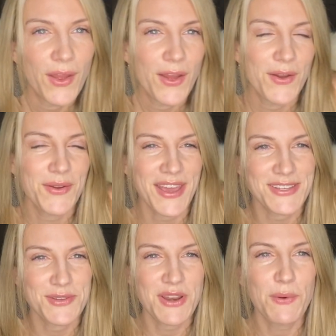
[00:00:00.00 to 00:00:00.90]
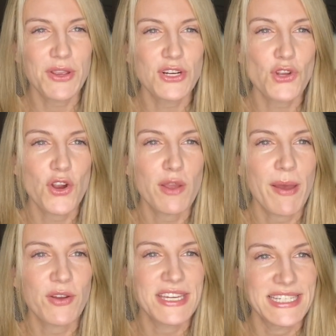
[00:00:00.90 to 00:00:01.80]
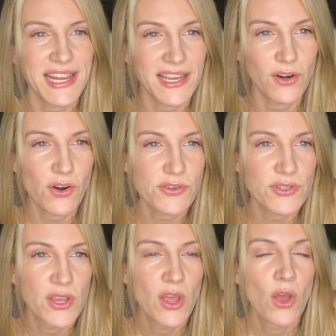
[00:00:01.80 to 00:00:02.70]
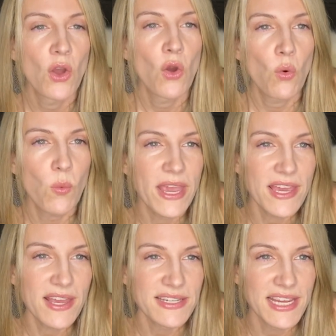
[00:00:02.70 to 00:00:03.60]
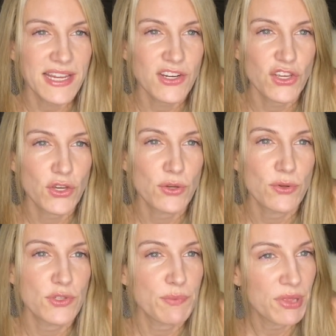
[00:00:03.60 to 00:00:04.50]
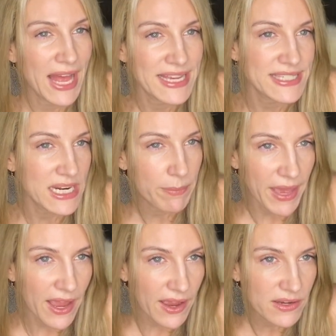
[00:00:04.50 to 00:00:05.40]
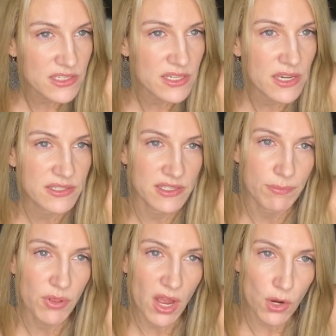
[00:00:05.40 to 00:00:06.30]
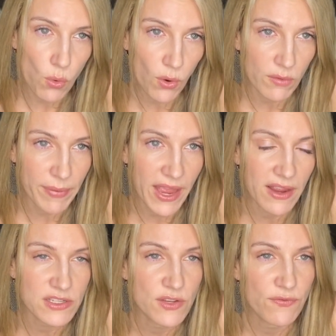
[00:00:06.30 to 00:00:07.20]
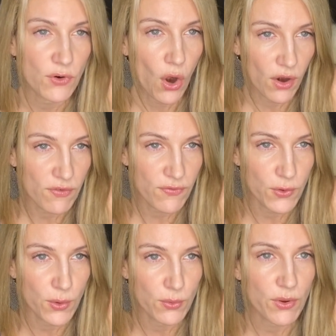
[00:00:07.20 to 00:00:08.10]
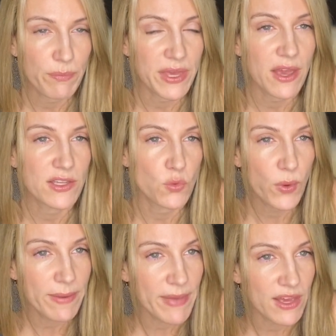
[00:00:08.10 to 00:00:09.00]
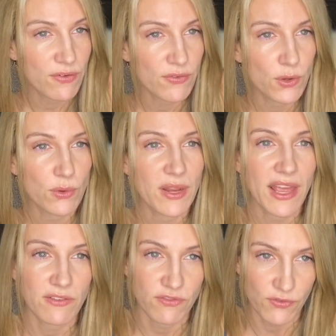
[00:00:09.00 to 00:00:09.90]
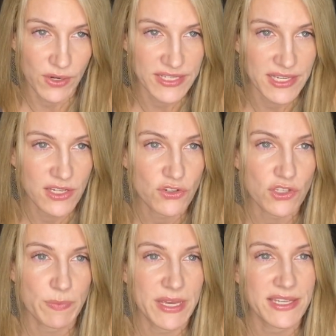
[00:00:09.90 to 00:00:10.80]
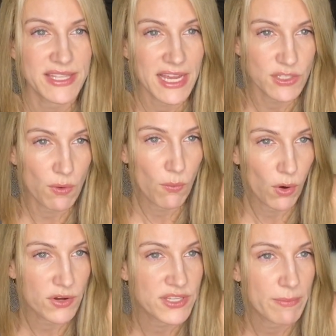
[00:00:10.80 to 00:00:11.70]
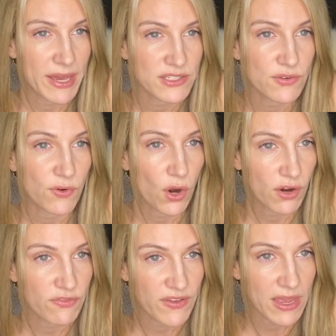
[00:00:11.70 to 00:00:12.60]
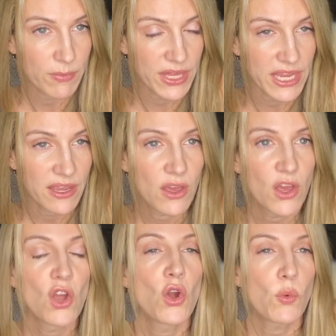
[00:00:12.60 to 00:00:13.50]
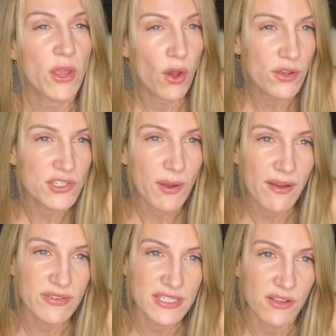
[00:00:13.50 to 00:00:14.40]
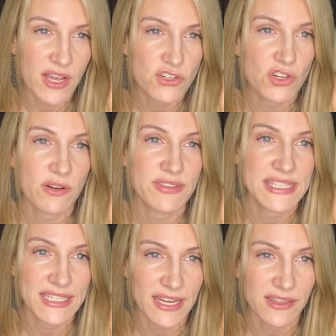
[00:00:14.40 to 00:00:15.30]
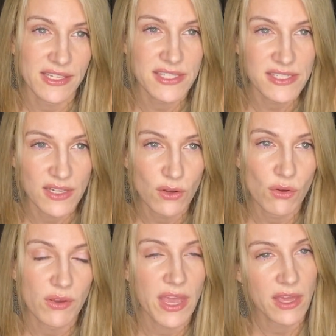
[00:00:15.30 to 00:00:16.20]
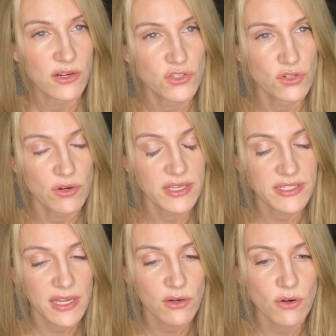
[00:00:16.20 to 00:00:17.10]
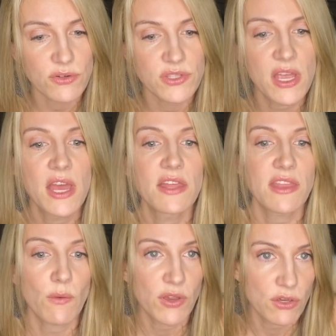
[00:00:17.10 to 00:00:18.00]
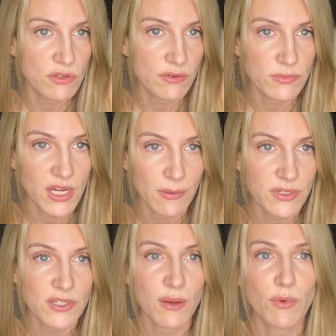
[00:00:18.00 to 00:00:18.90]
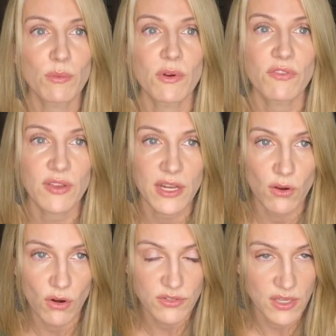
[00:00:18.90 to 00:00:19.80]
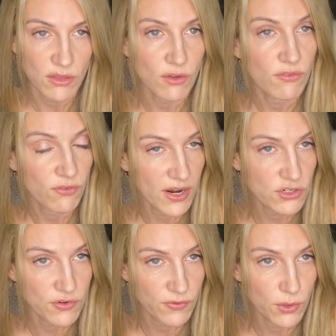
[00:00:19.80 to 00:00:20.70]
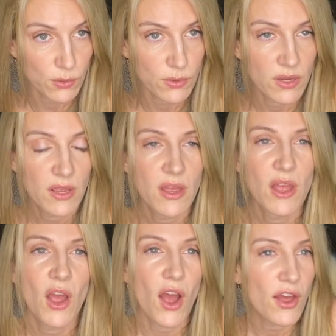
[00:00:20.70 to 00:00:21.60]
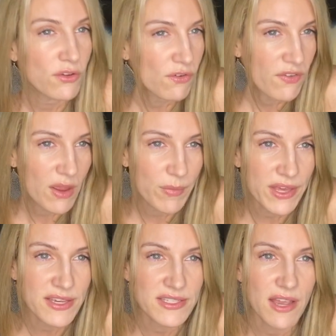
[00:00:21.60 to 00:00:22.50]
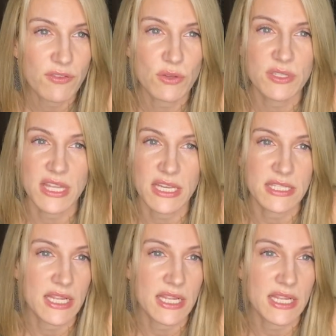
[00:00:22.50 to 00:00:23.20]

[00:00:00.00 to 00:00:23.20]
Okay, so now we're going to talk about containers. We tend to use plastic bags, Ziploc quart bags for our food because we make food and freeze it, just because that's what works the best for our family. We also have a selection of stainless steel canister containers that we use from time to time when we're feeding our son the fresh food. Other families have used things